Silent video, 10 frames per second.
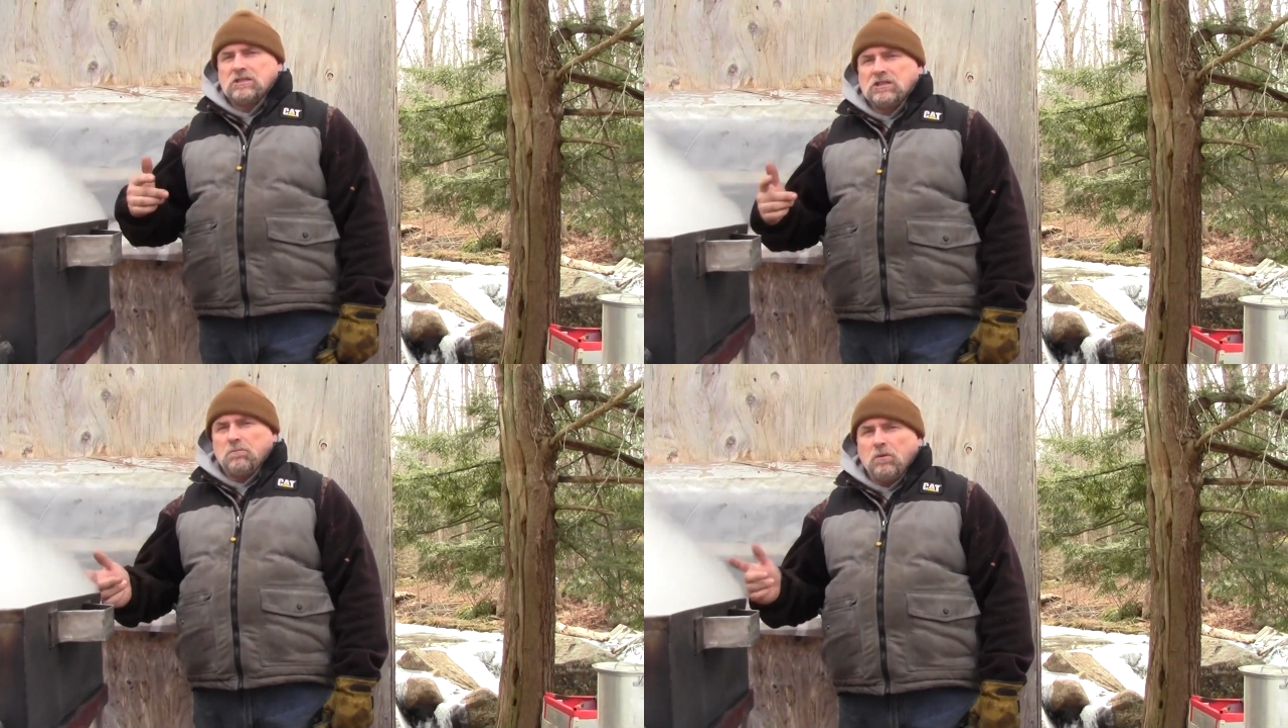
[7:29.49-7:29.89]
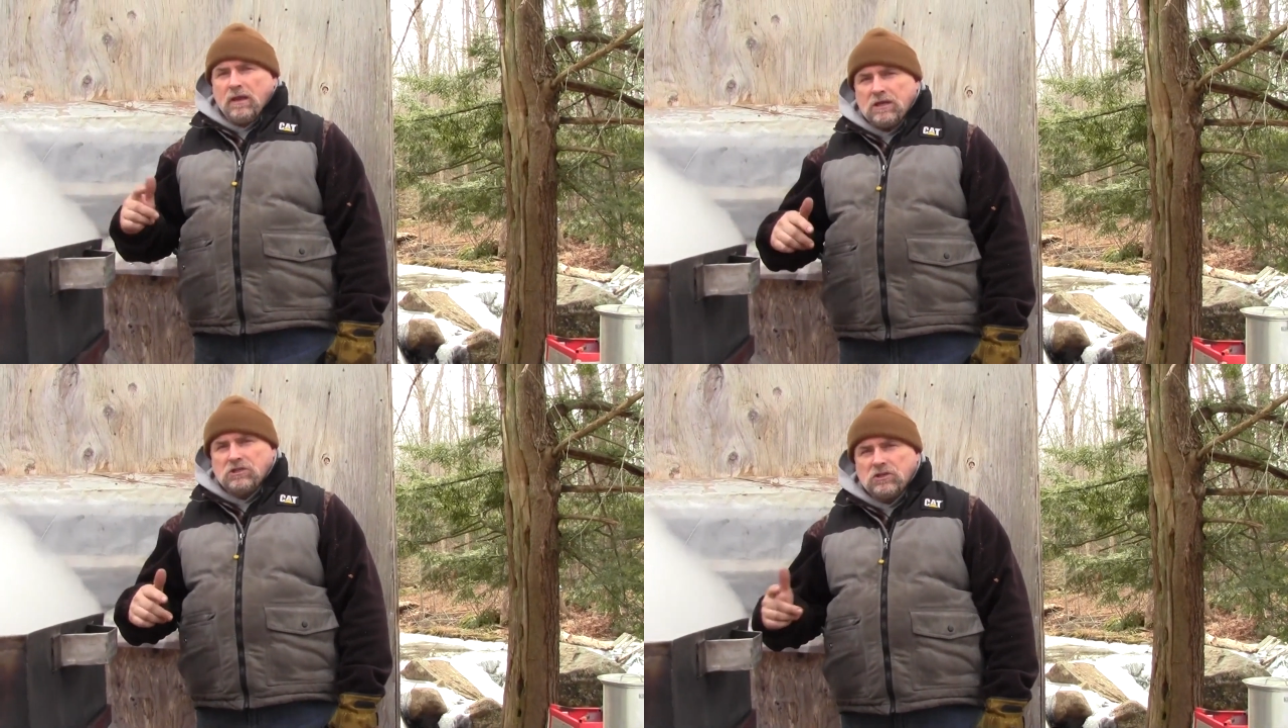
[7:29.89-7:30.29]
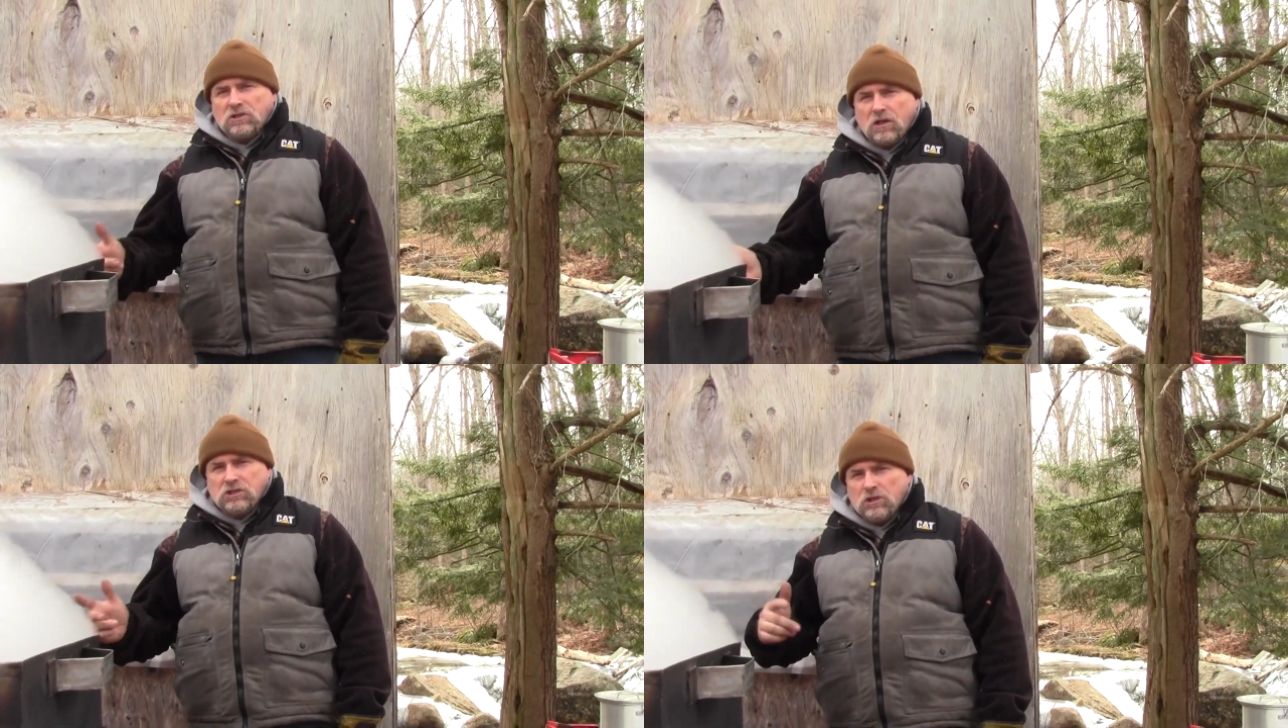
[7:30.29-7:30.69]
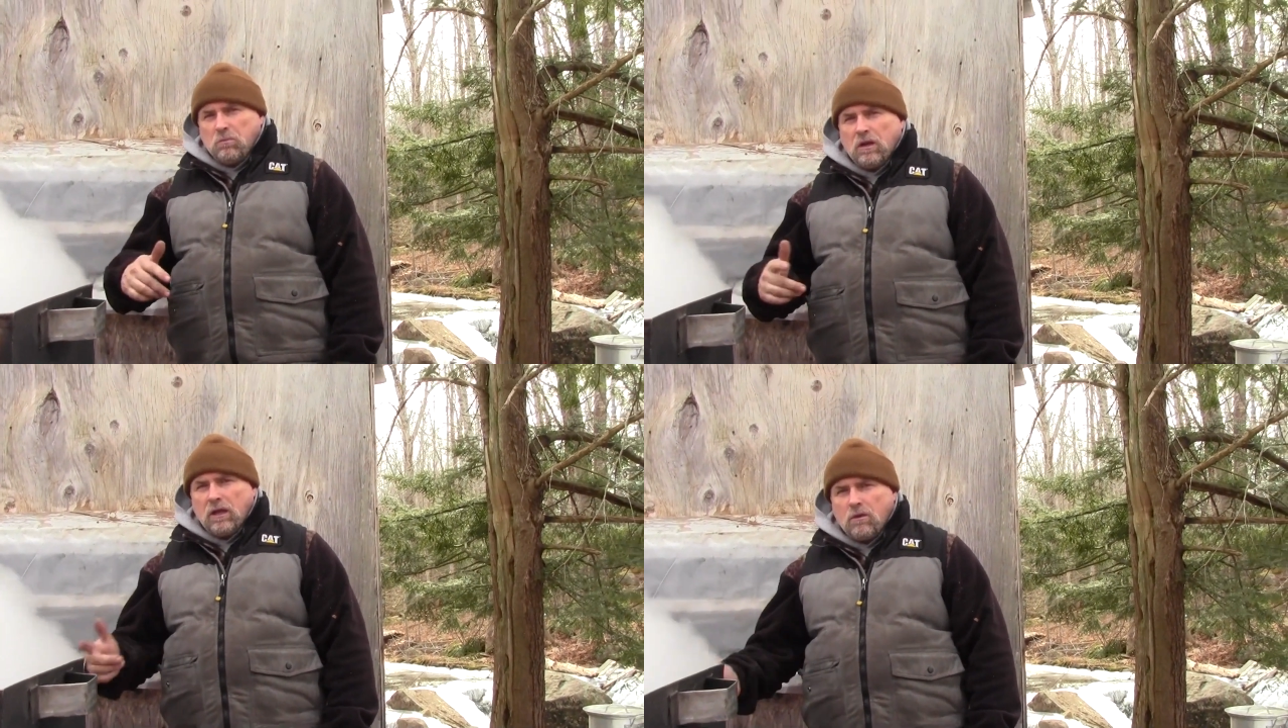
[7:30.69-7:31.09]
stipulations on
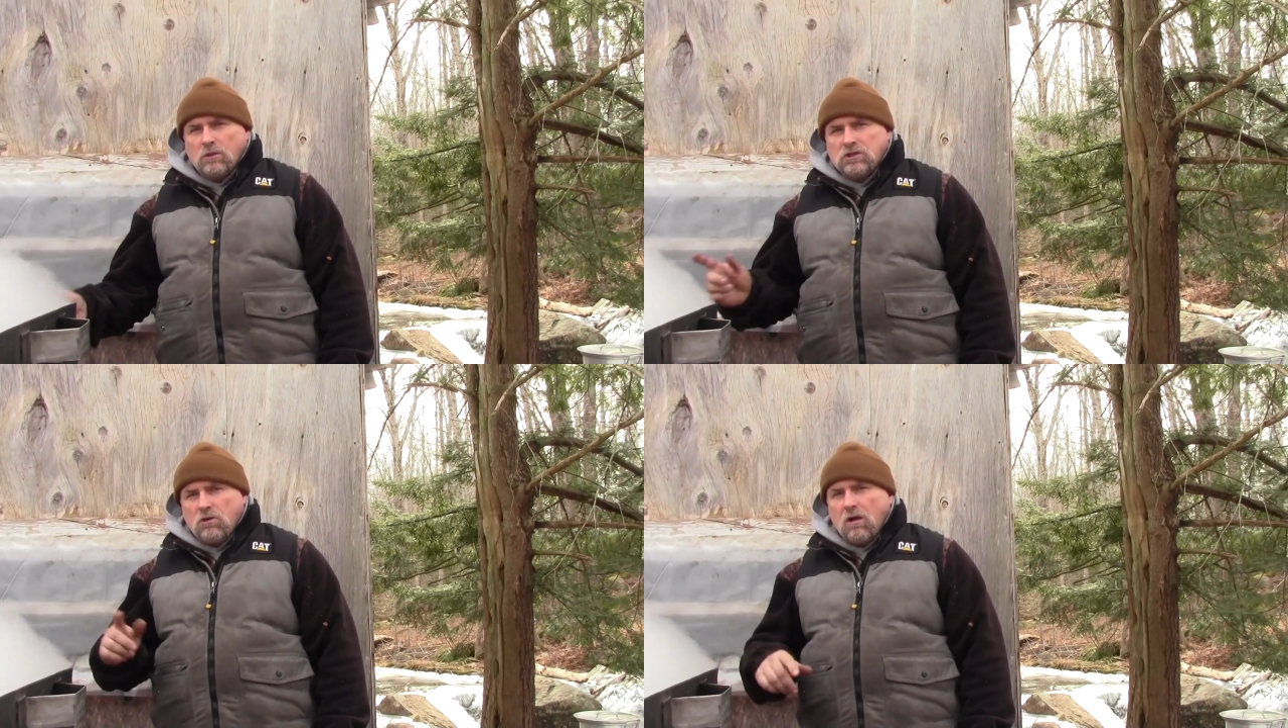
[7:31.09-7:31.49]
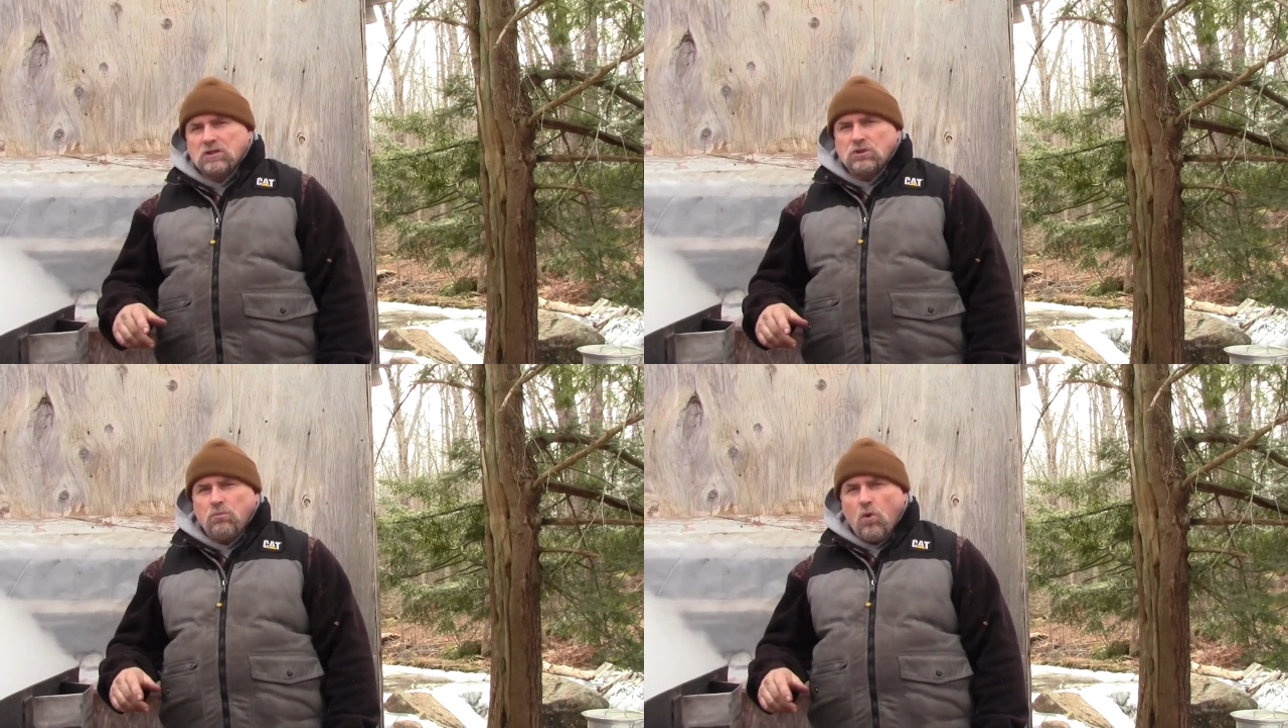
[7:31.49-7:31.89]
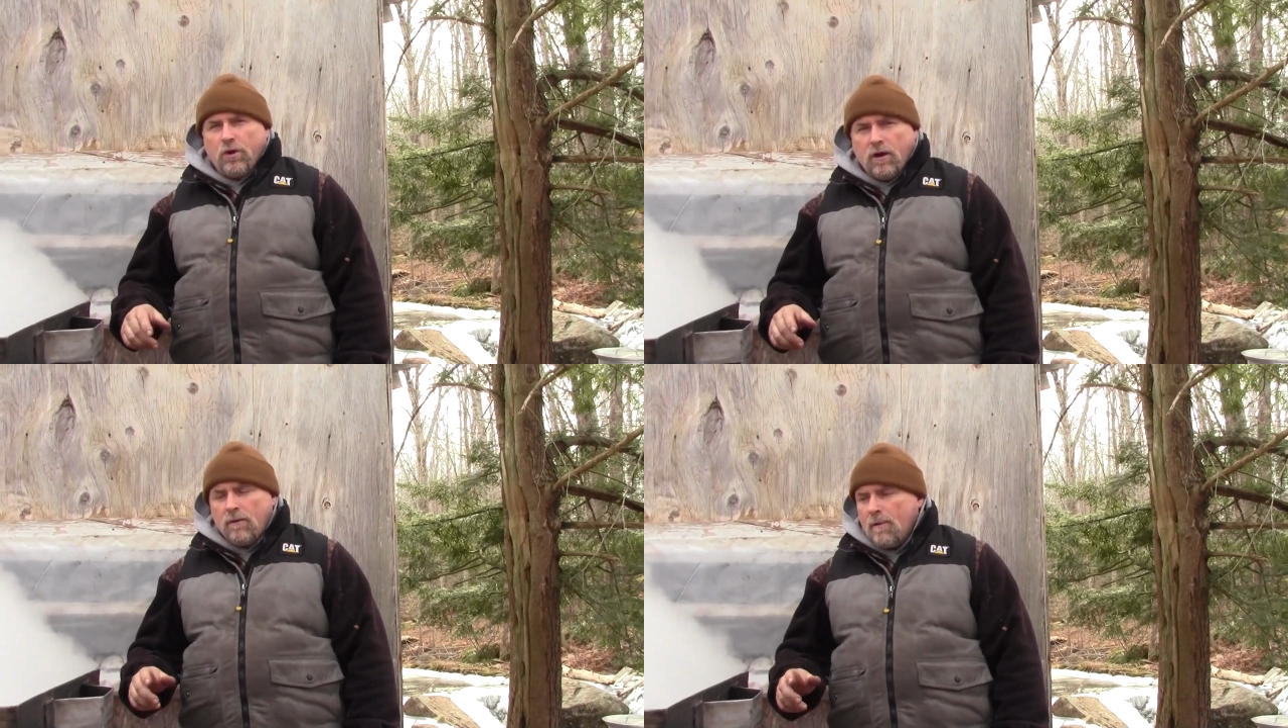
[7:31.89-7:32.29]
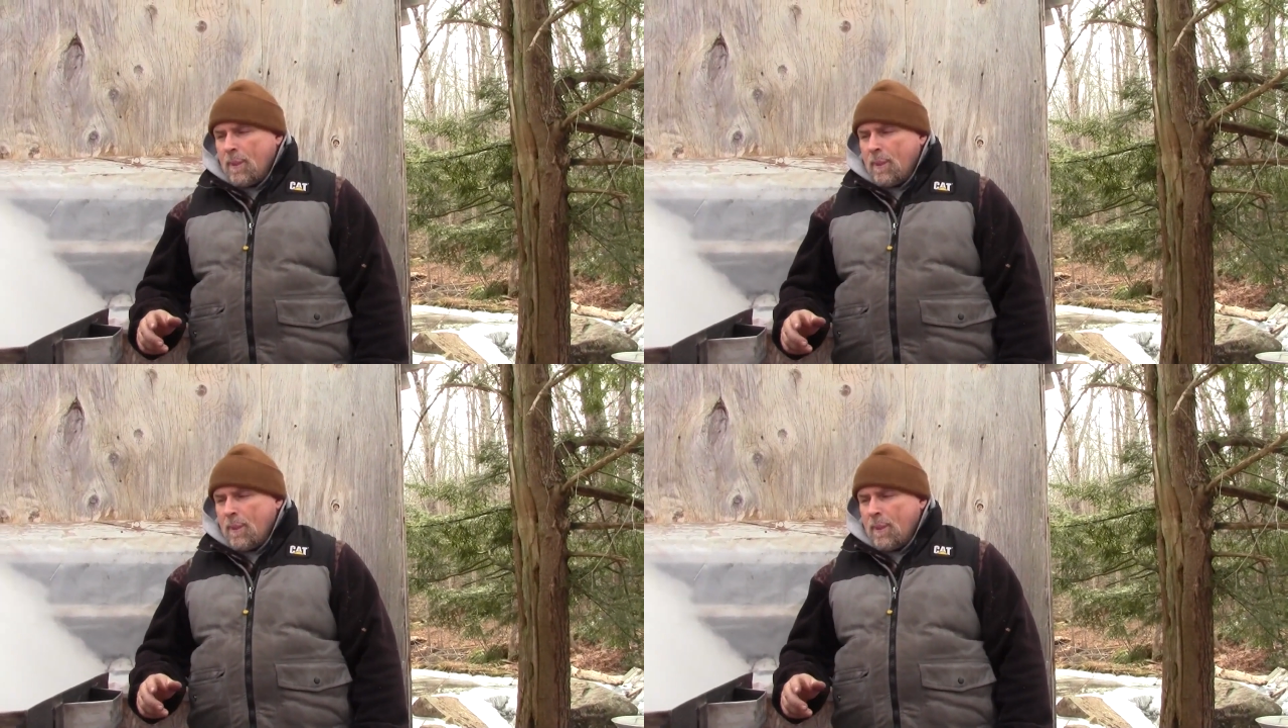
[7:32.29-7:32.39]
shipping liquids across the border.